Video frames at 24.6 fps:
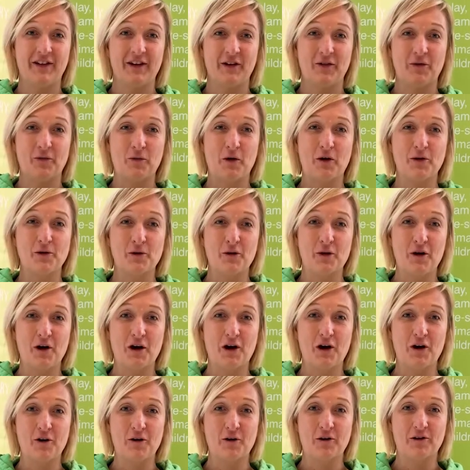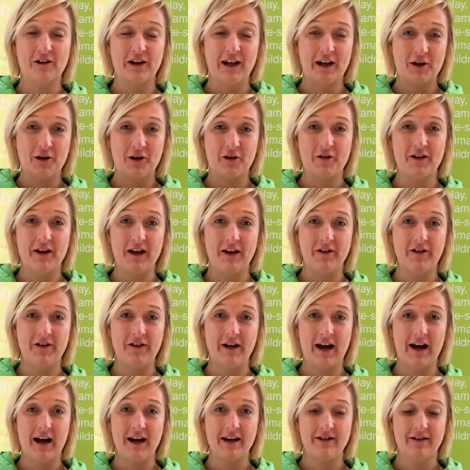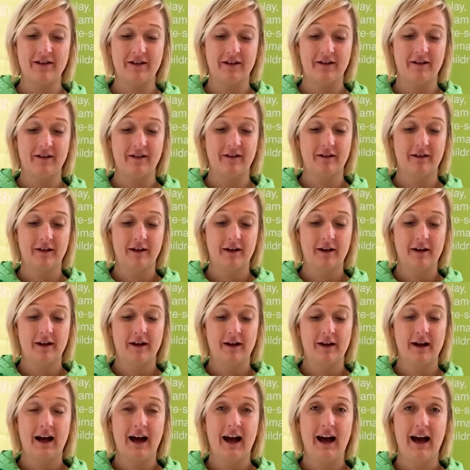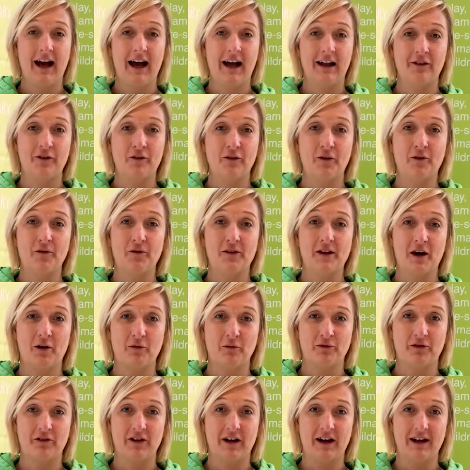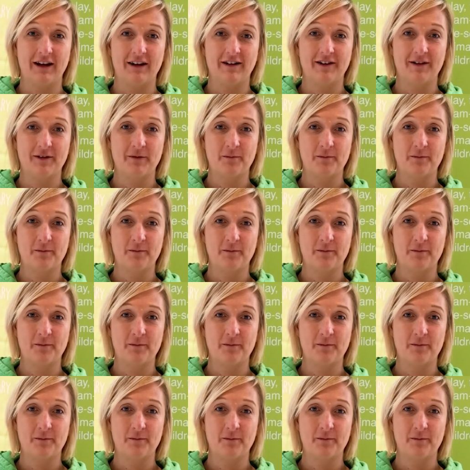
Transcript: is what your heart looks like on the inside and on the outside.